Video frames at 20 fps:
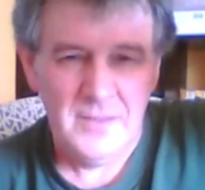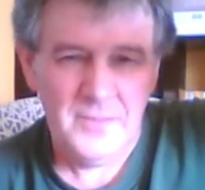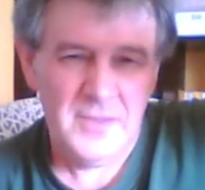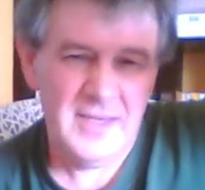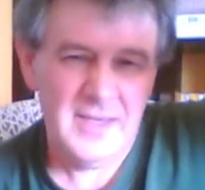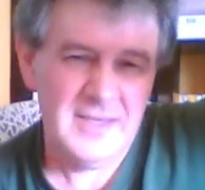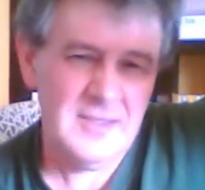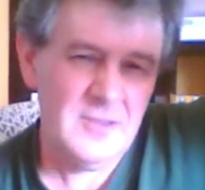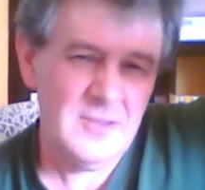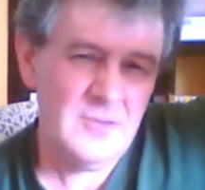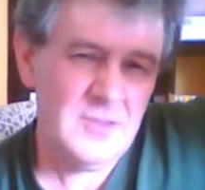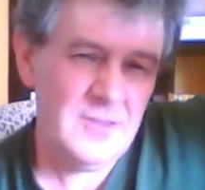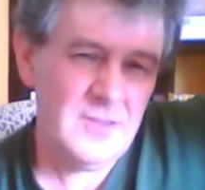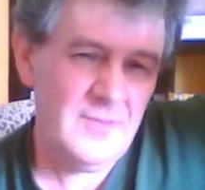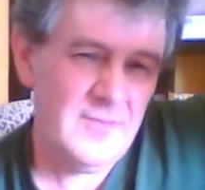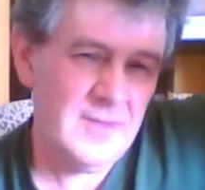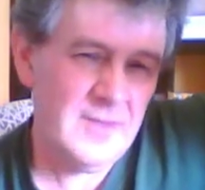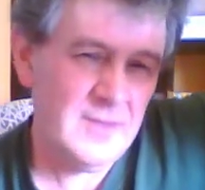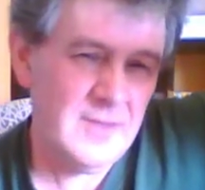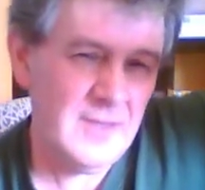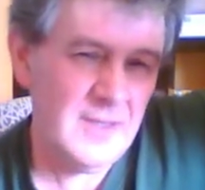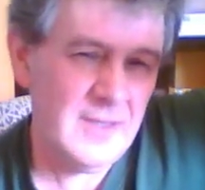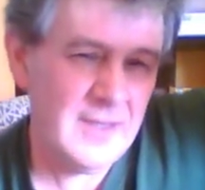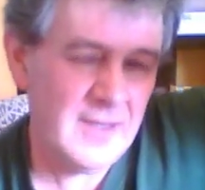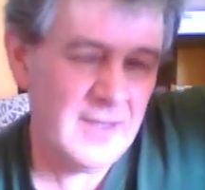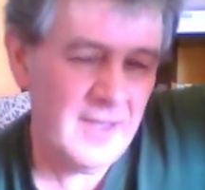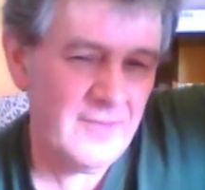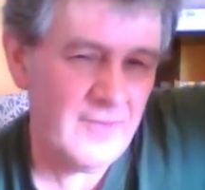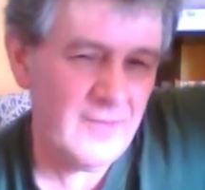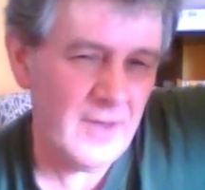But I do something really
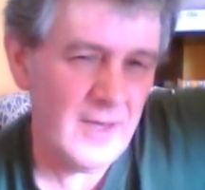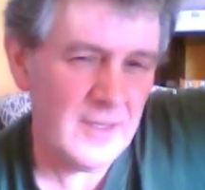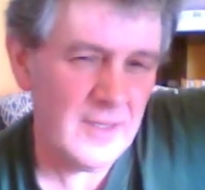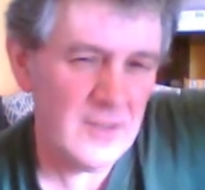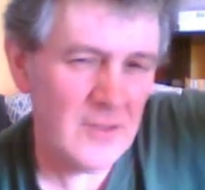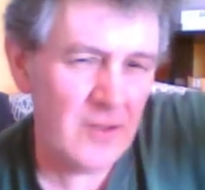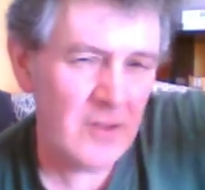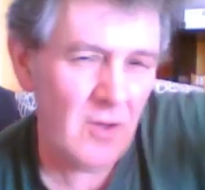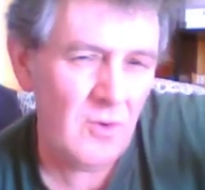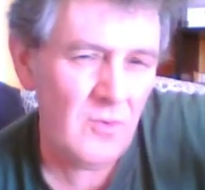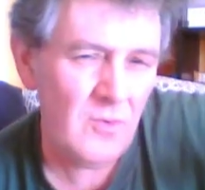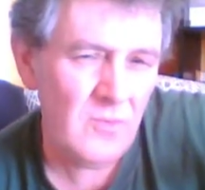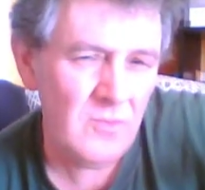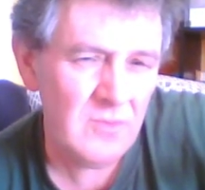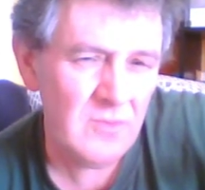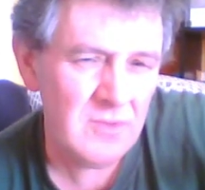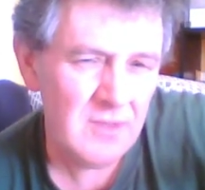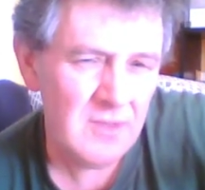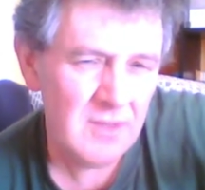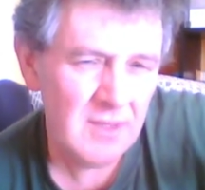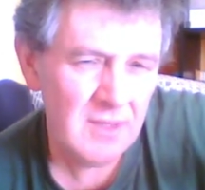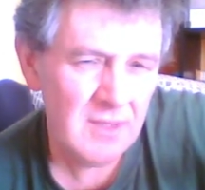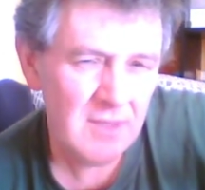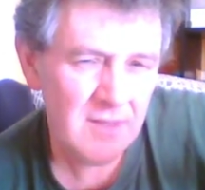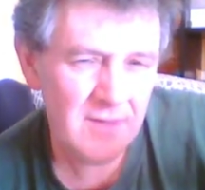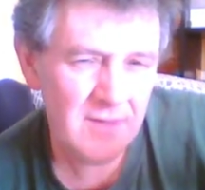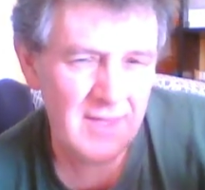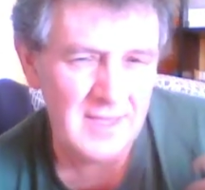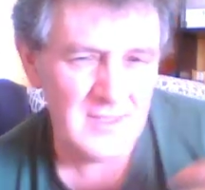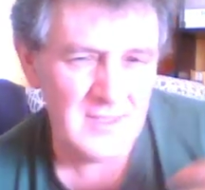clever. I don't
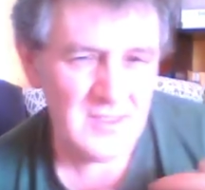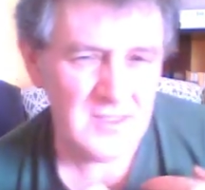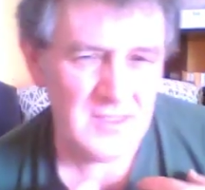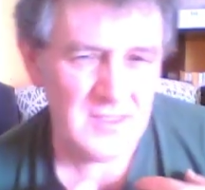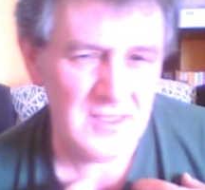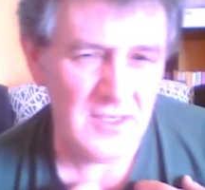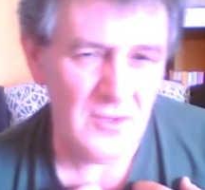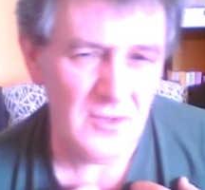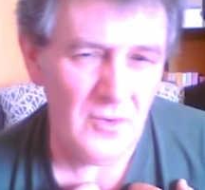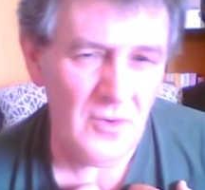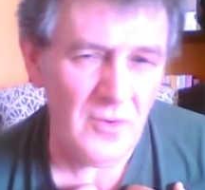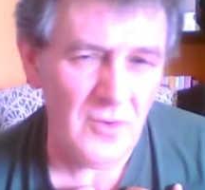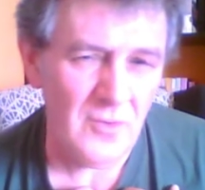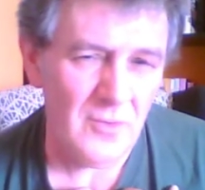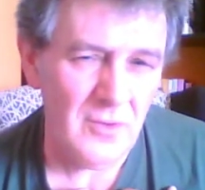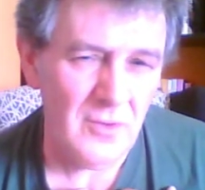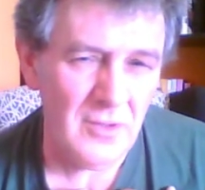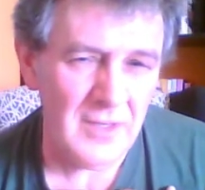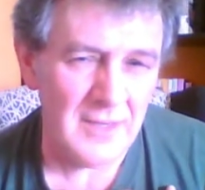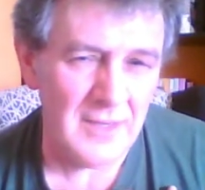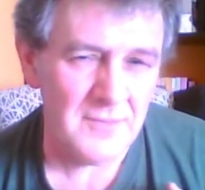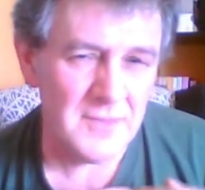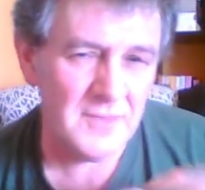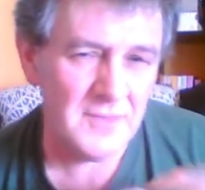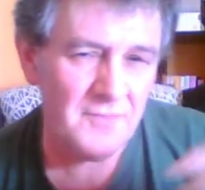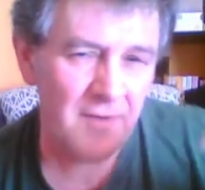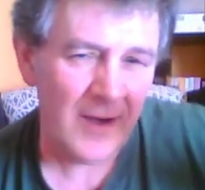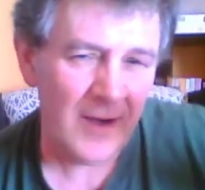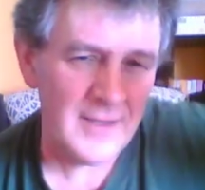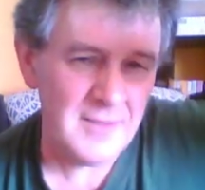then say, oh look, I'm
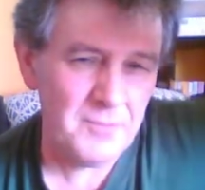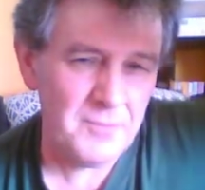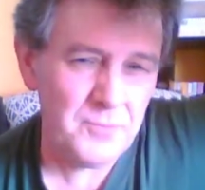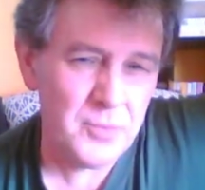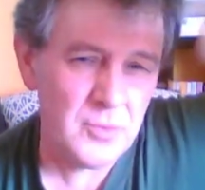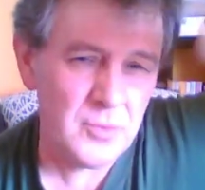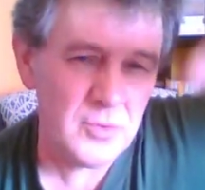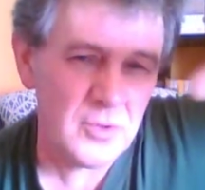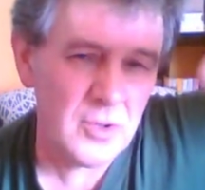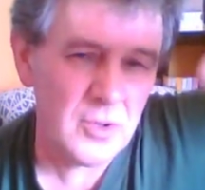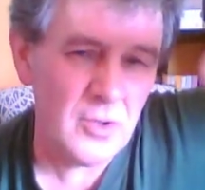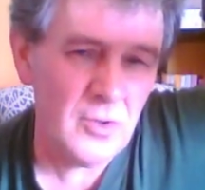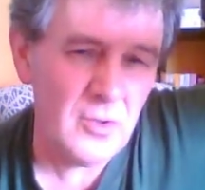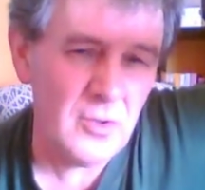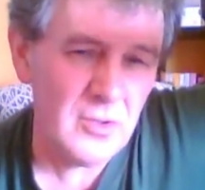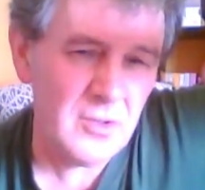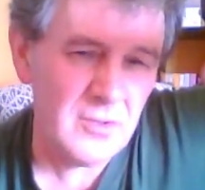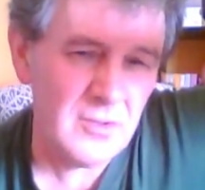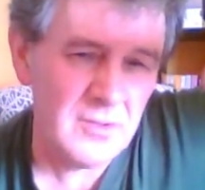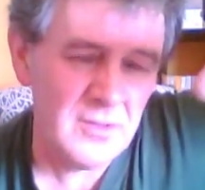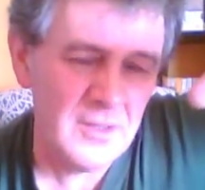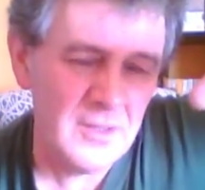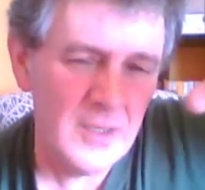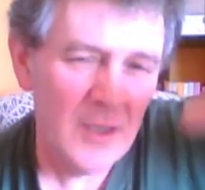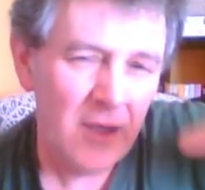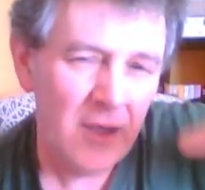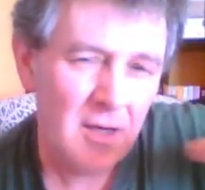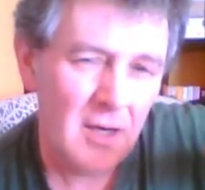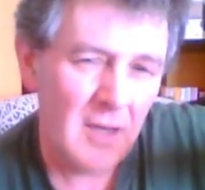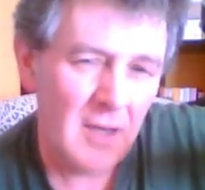divine, and put the cork on,
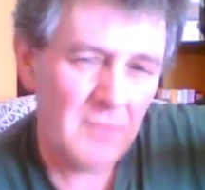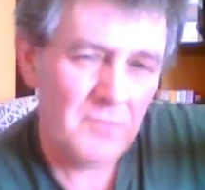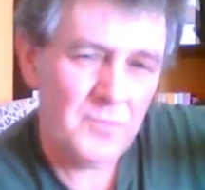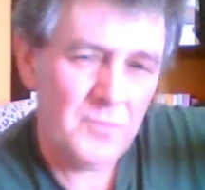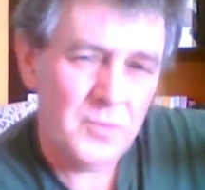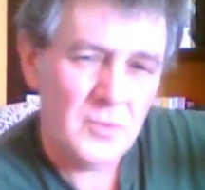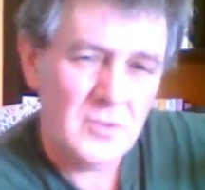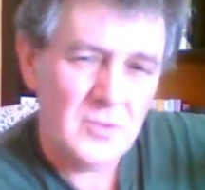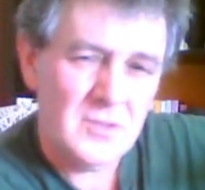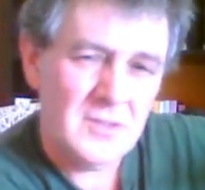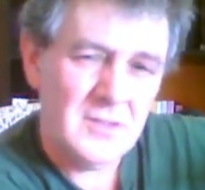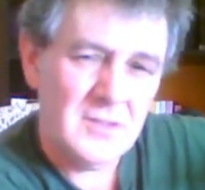and put